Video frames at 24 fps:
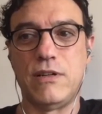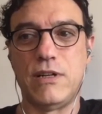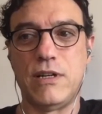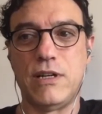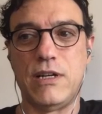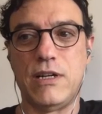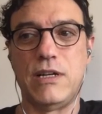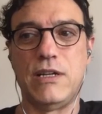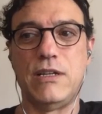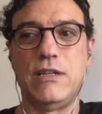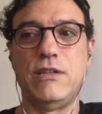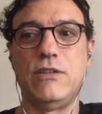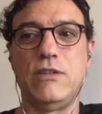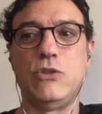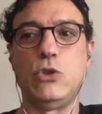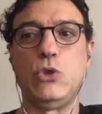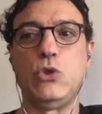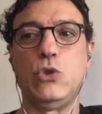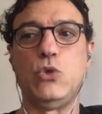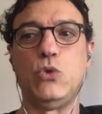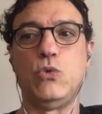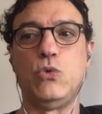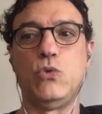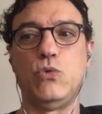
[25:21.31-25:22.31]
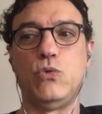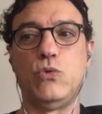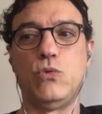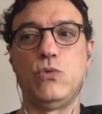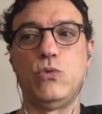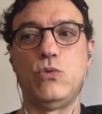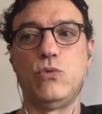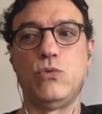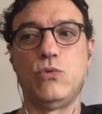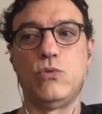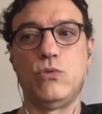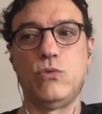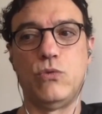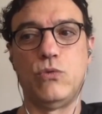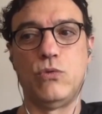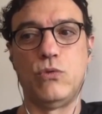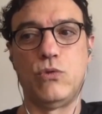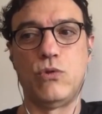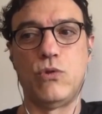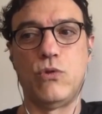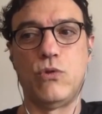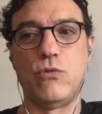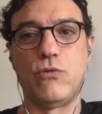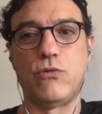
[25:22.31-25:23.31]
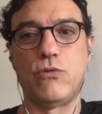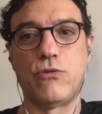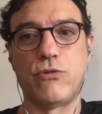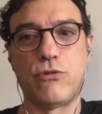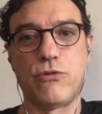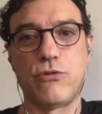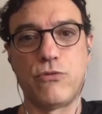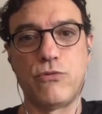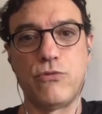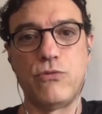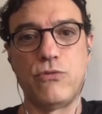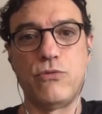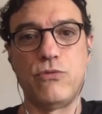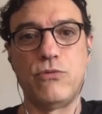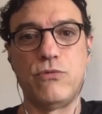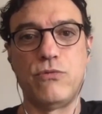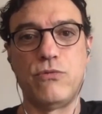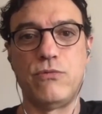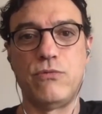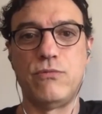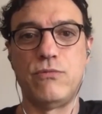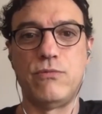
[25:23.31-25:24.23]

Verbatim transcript: i need to go through